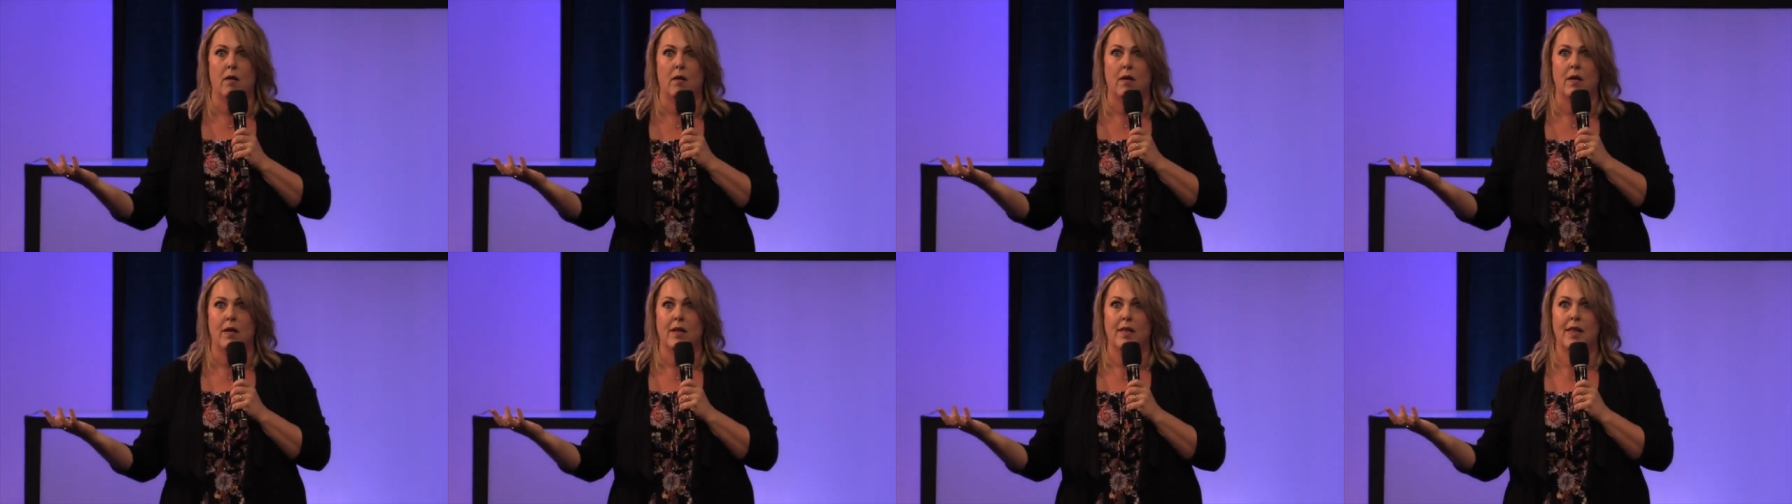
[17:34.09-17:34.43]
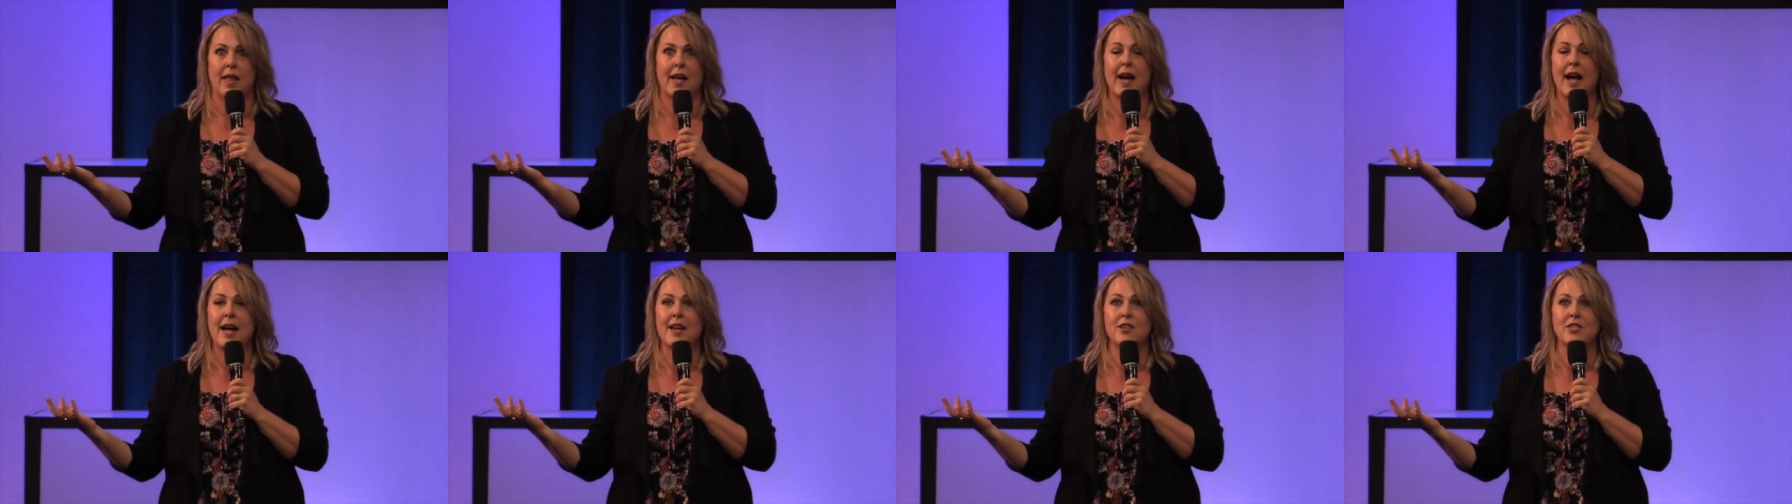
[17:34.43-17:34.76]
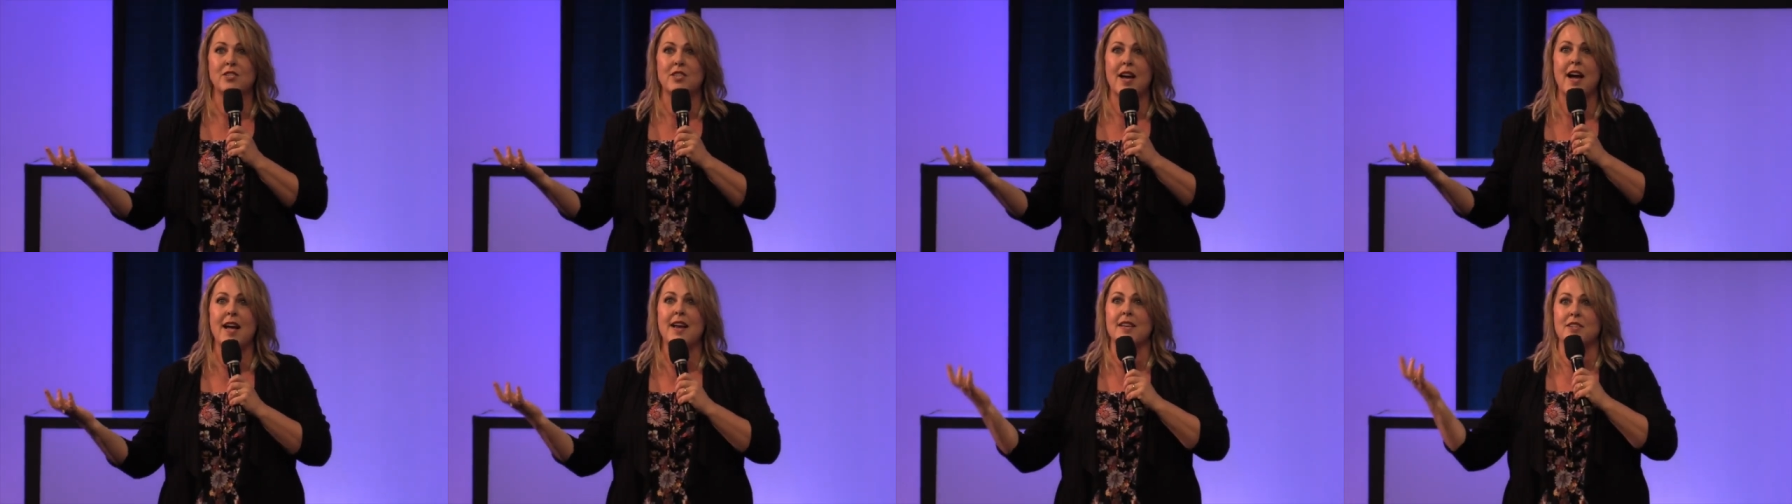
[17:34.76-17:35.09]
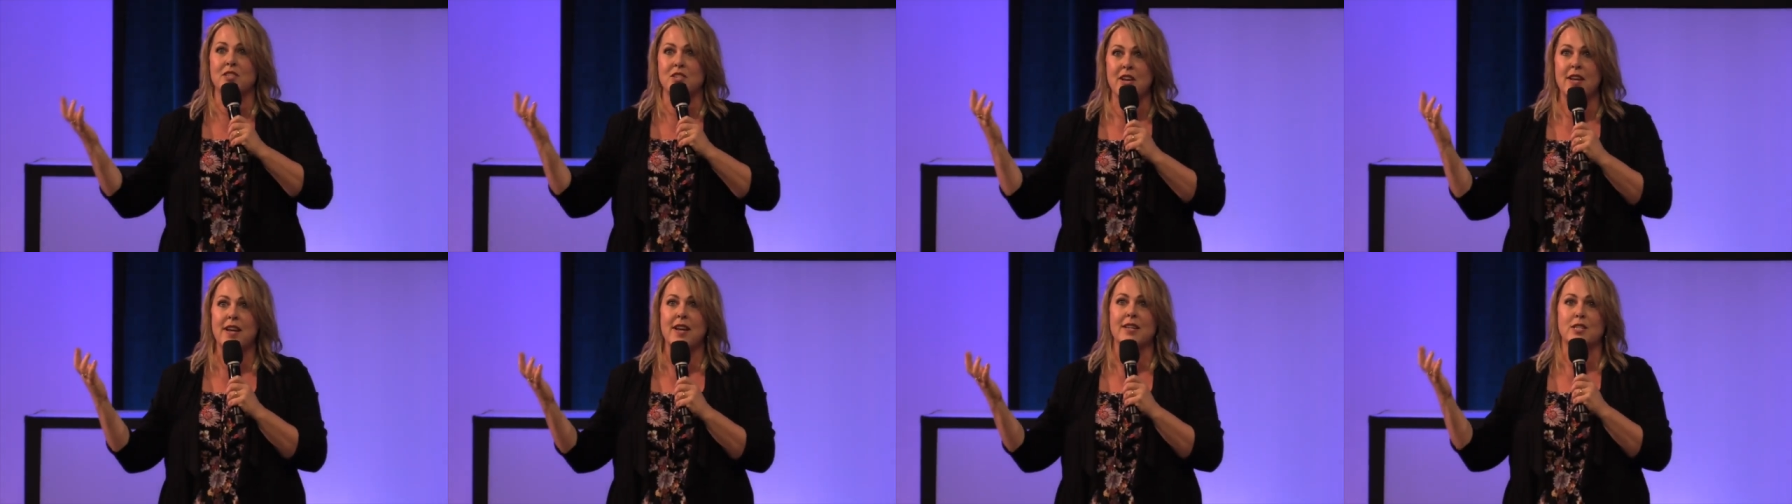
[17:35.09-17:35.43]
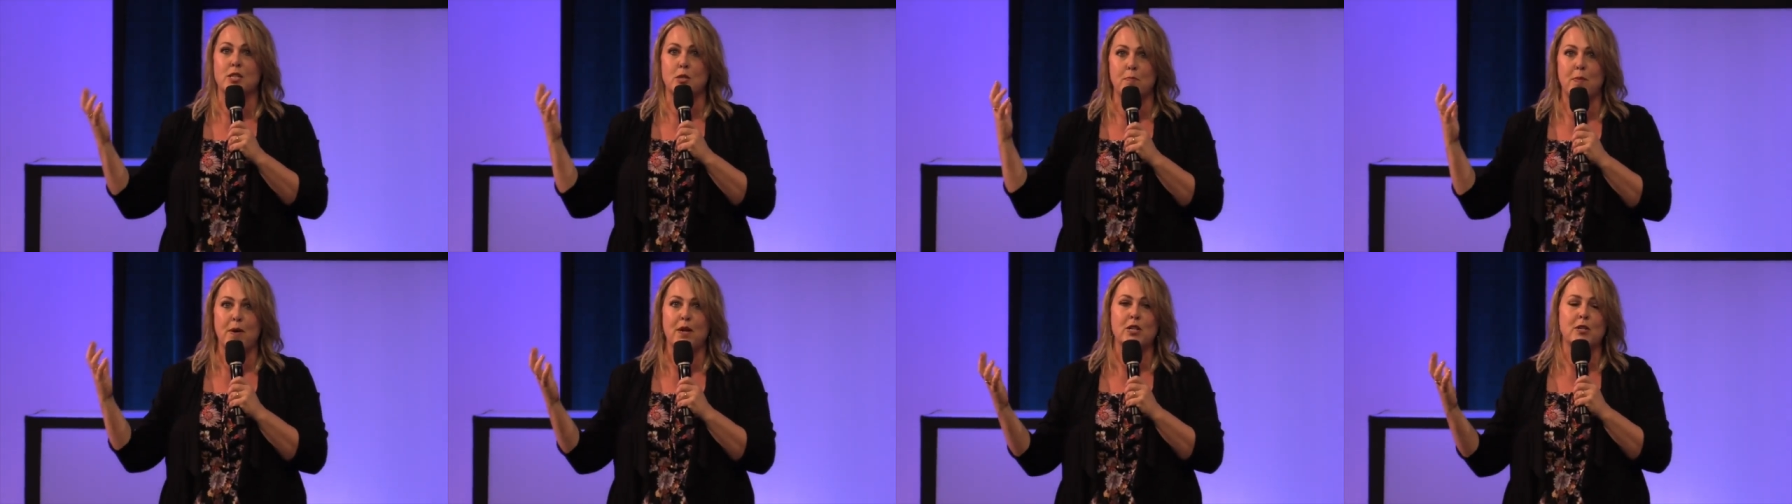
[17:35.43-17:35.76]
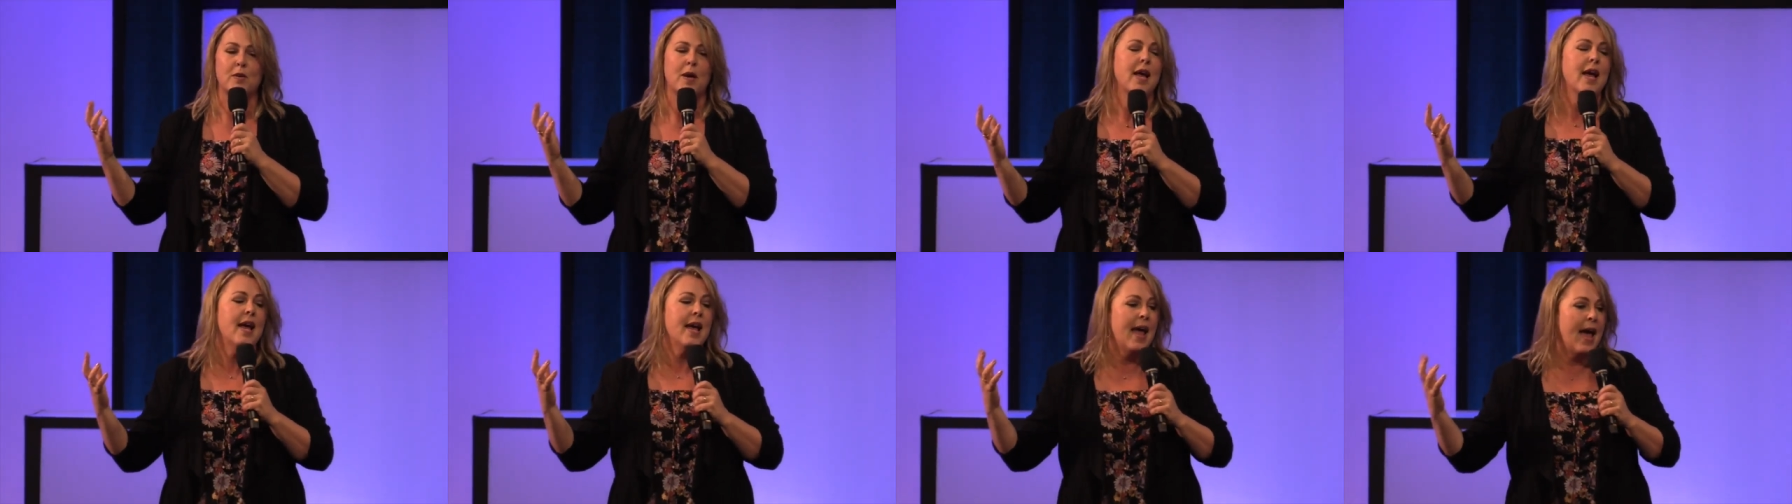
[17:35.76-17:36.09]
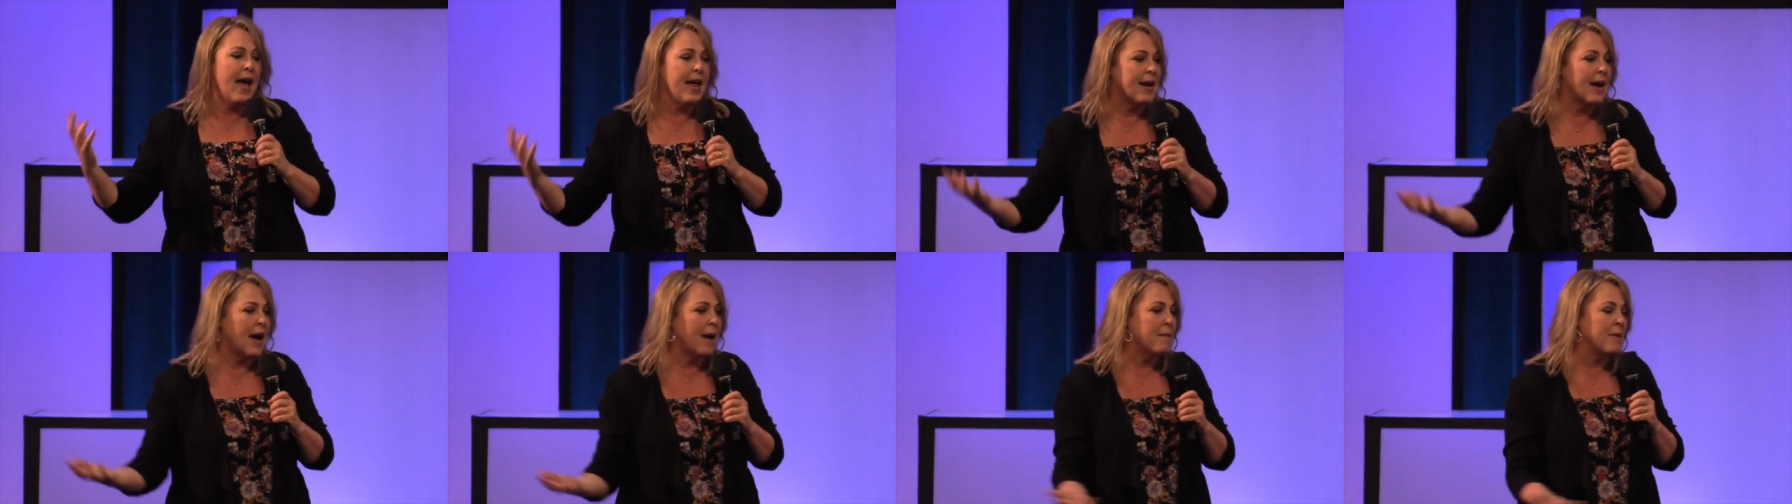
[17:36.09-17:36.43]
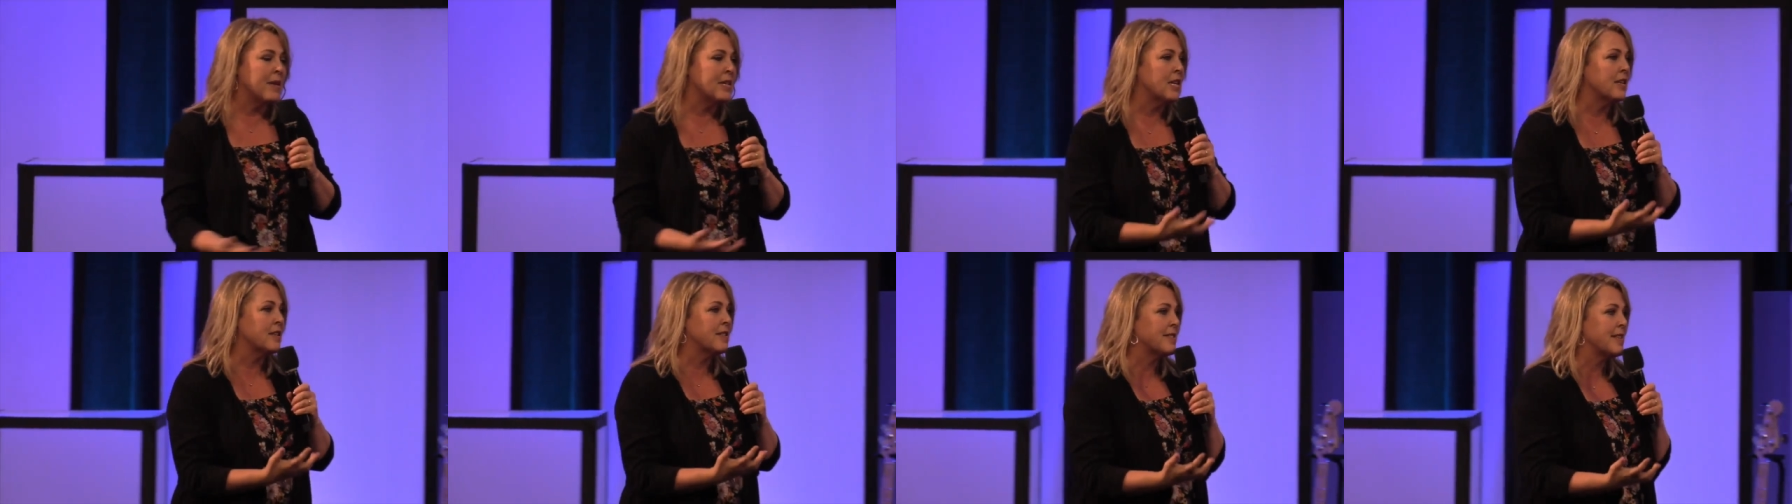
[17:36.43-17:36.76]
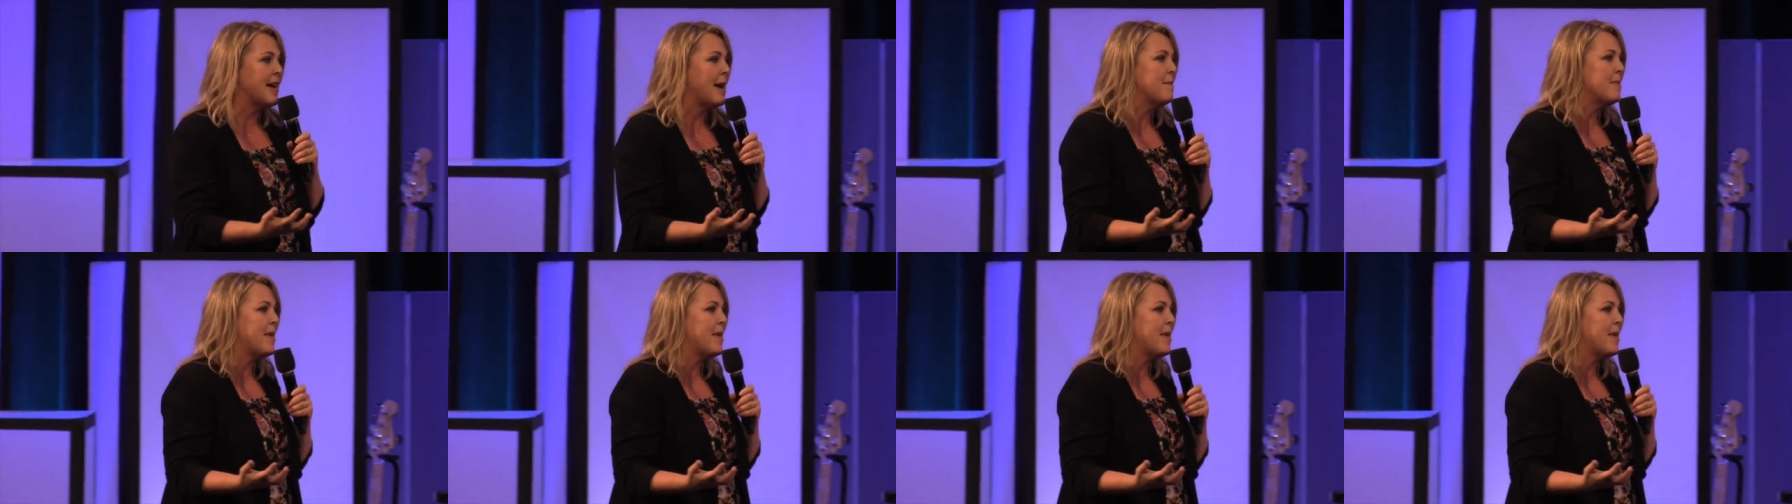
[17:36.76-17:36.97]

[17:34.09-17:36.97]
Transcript: Like I just I just need a spiritual and I mean to some